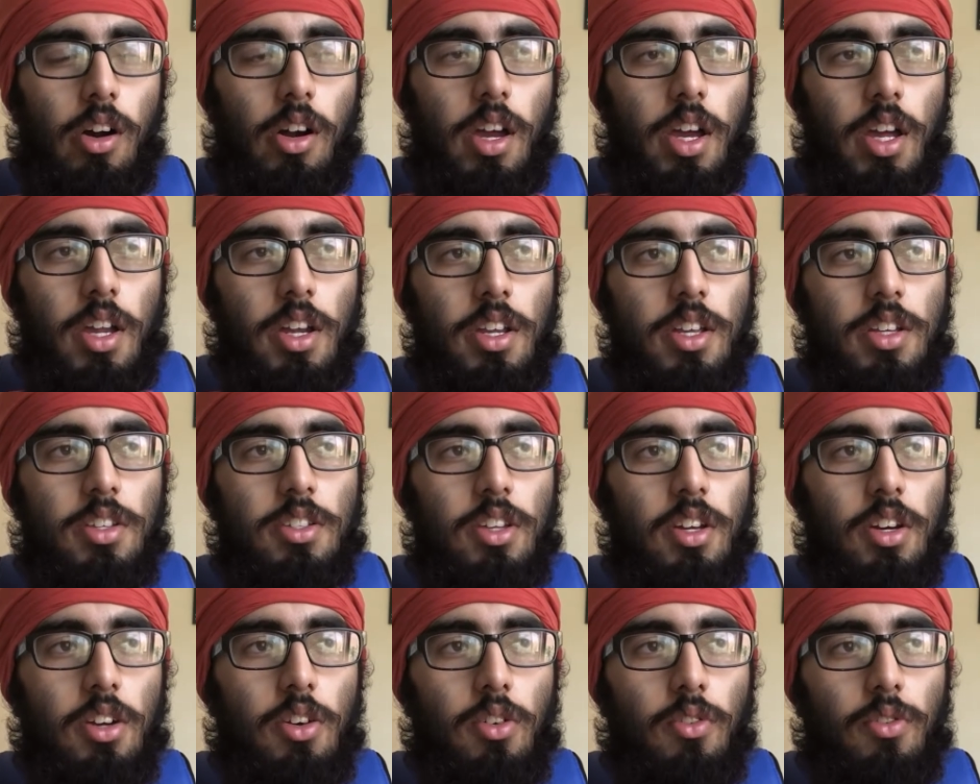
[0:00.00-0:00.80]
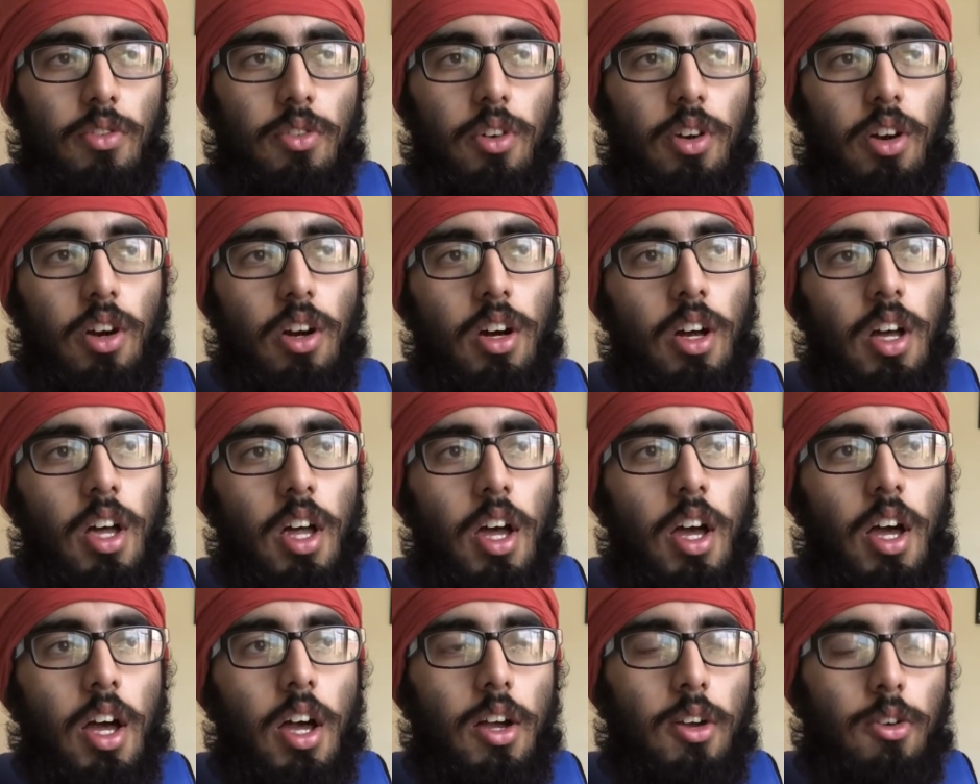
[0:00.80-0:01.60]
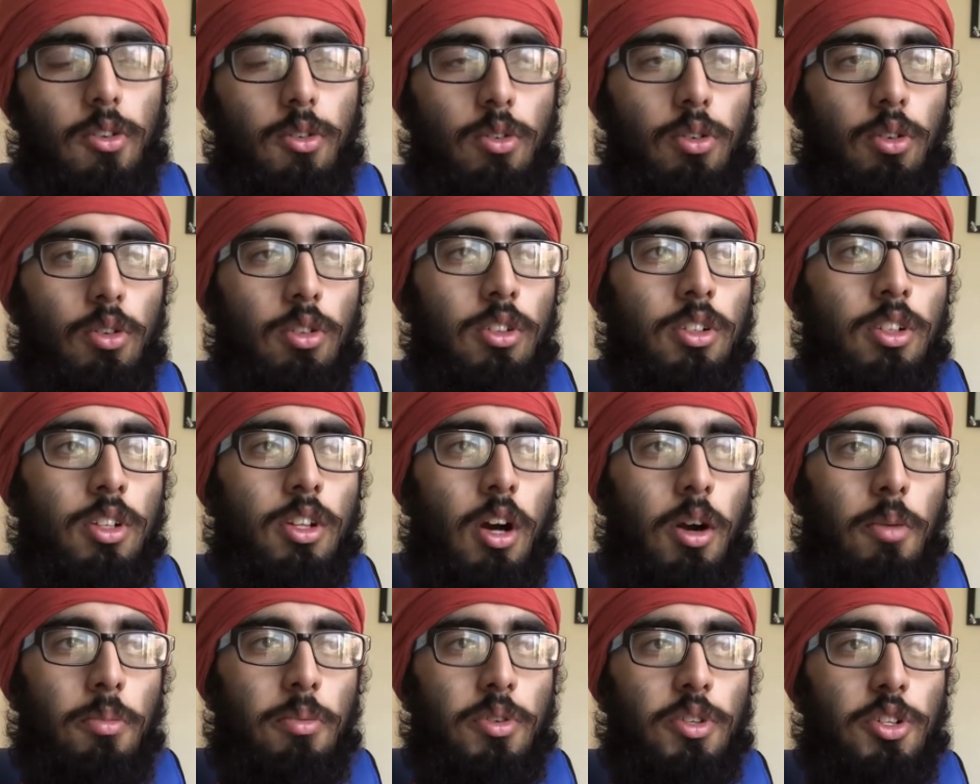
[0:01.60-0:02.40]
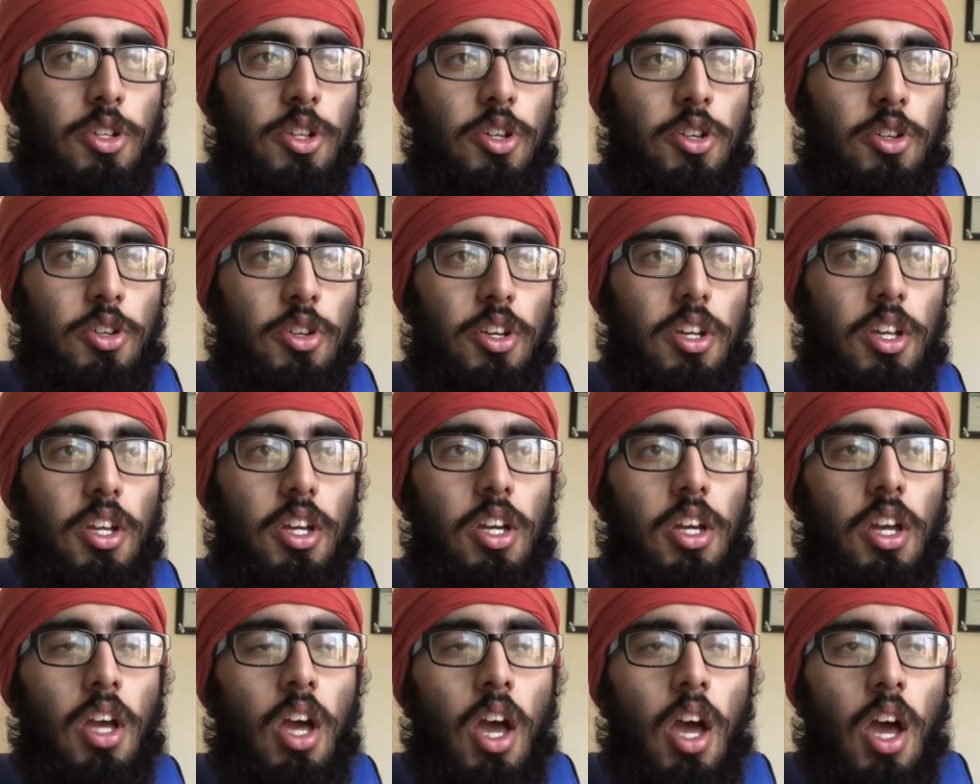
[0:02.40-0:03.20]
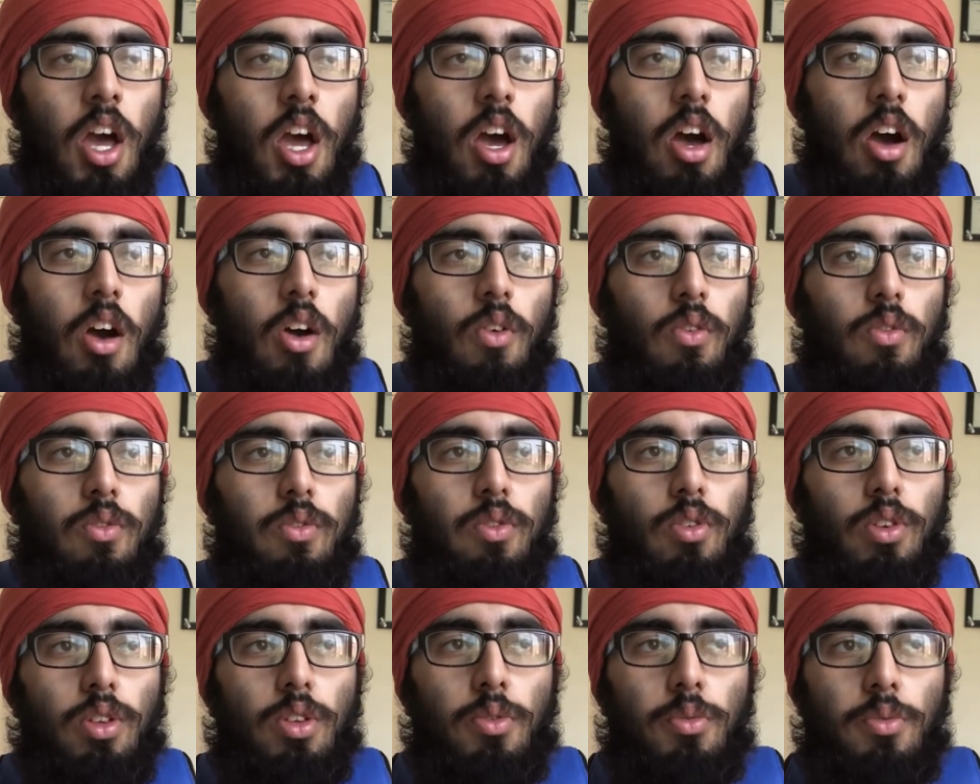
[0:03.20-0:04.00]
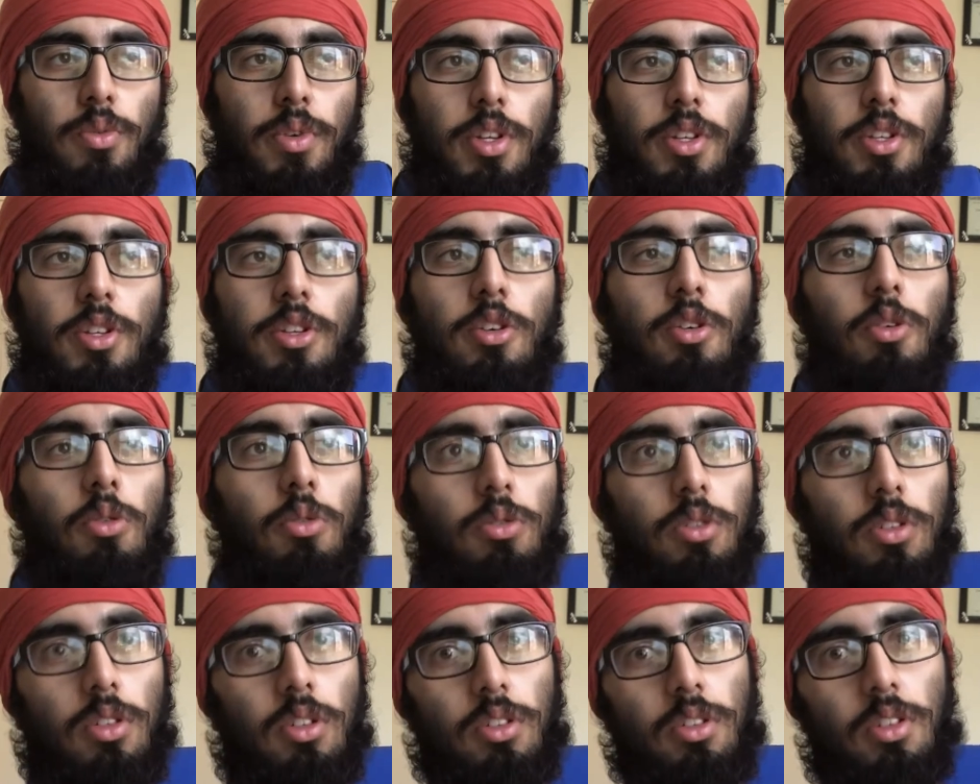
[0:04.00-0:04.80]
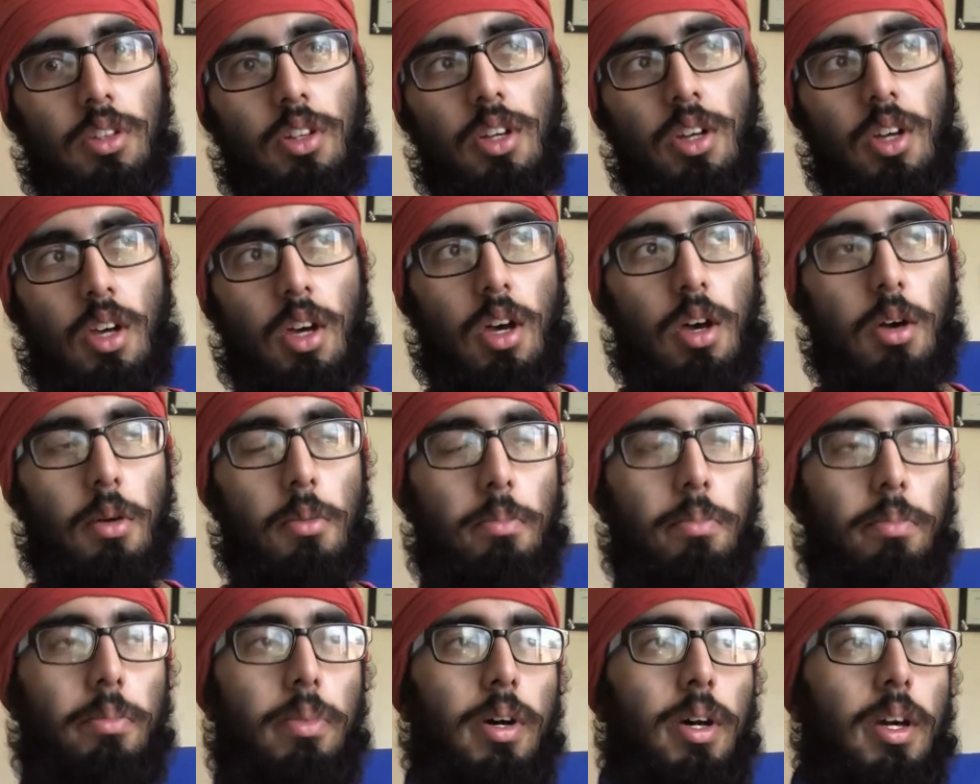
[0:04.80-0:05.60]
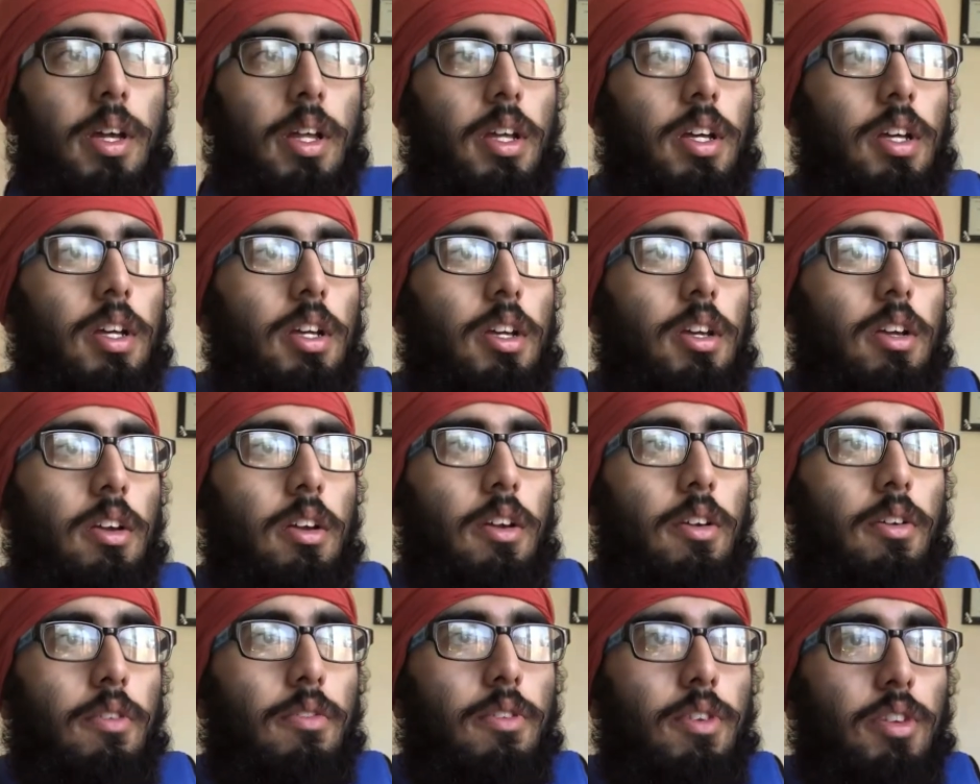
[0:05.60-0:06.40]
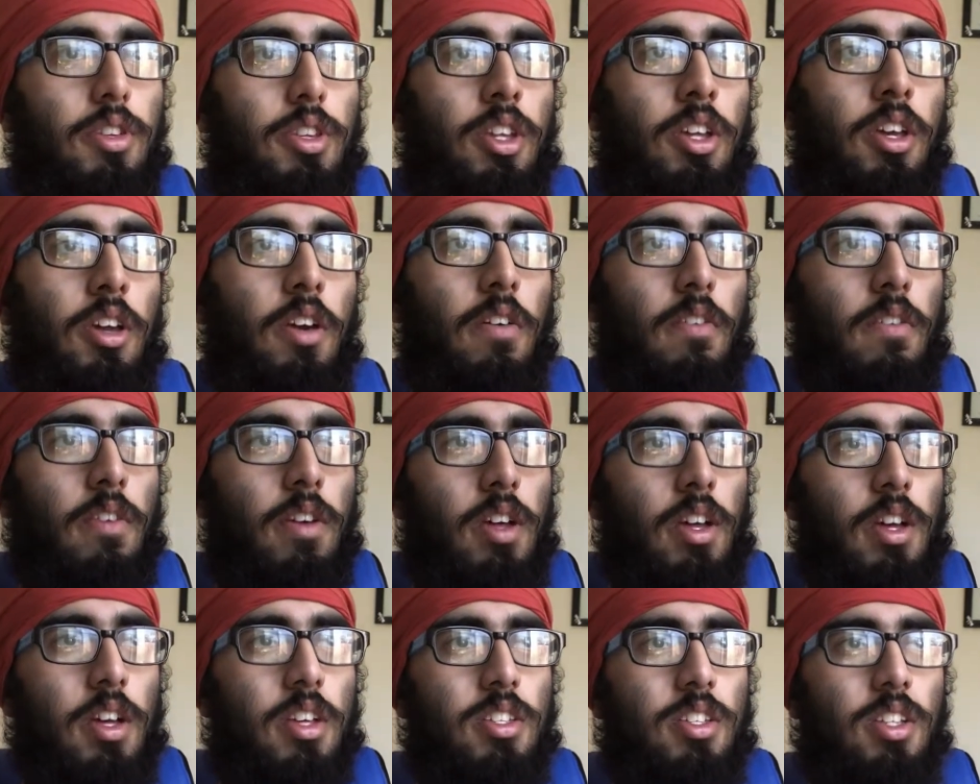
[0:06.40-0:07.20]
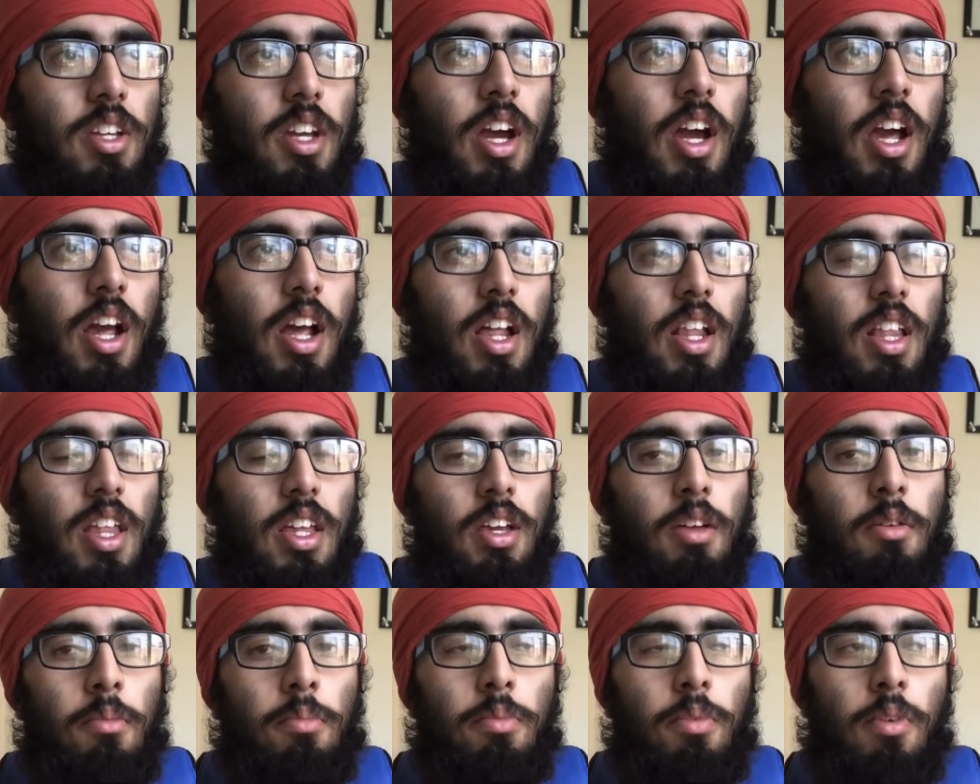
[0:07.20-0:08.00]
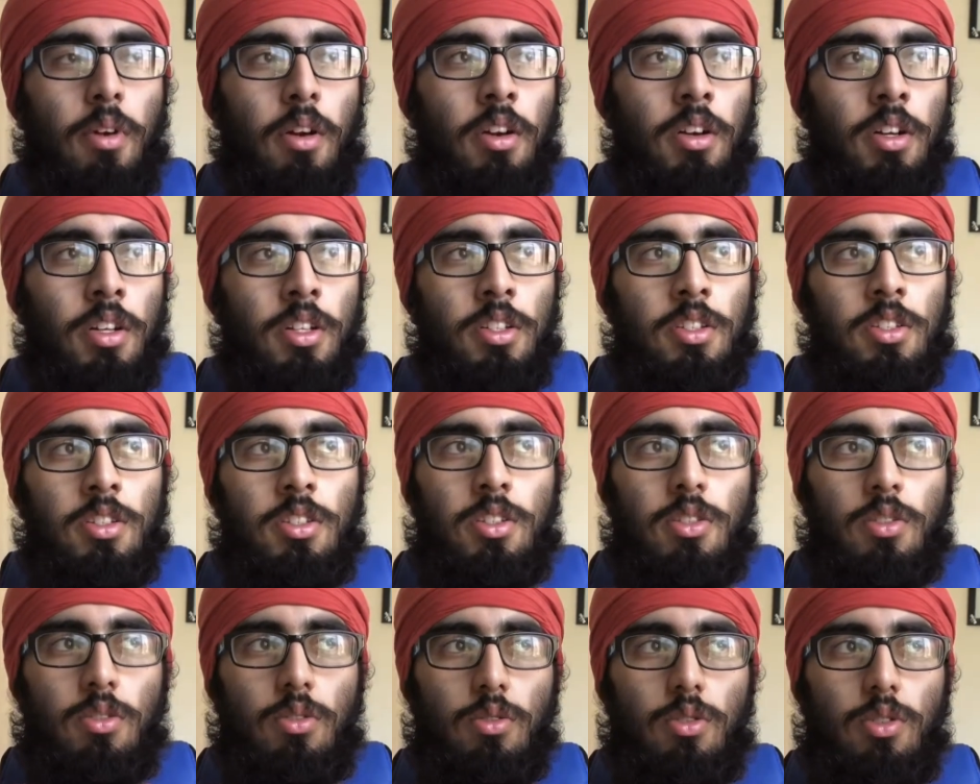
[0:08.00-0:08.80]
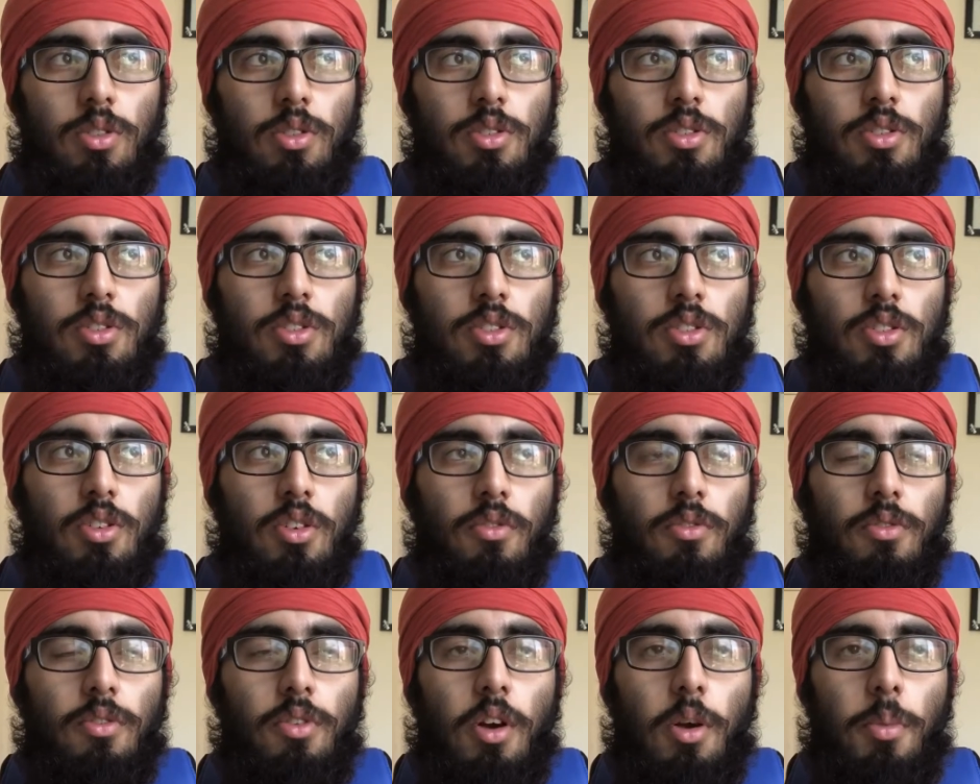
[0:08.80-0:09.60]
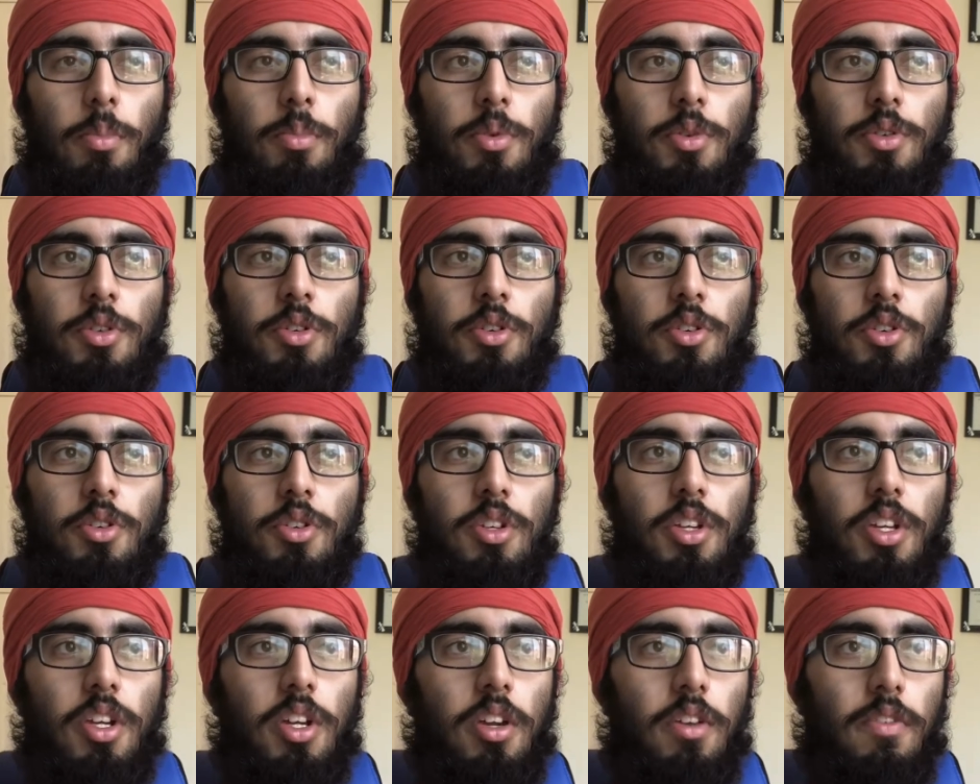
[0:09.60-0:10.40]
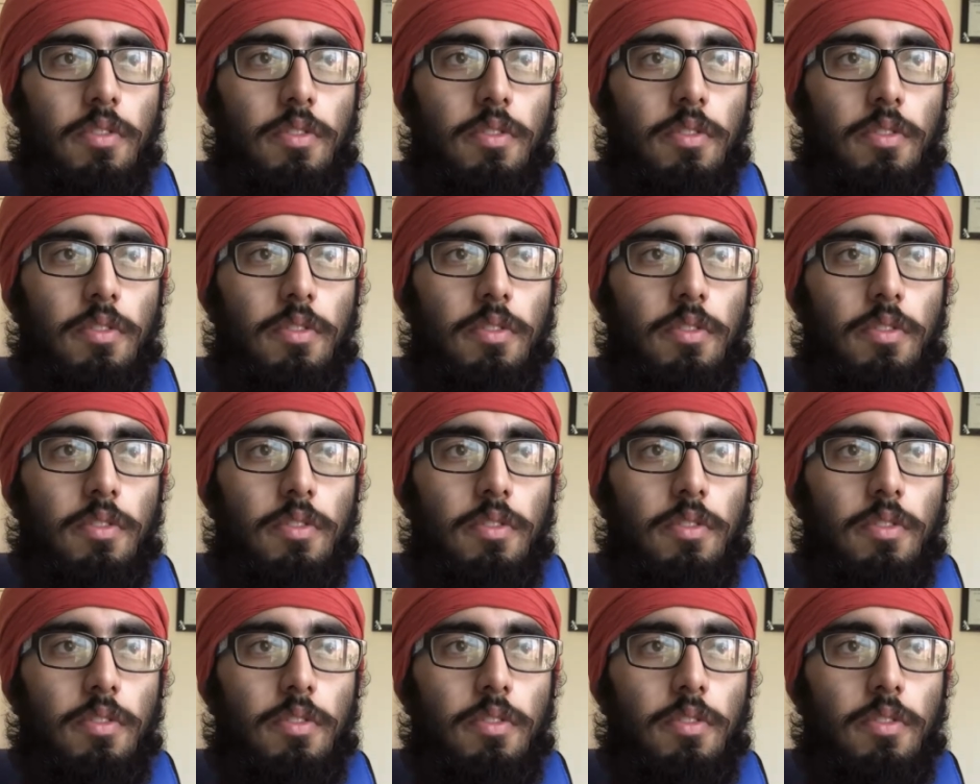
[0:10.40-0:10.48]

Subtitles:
is overall golden opportunity for the retail world, but if you think of it, it's kind of like a bronze or silver opportunity.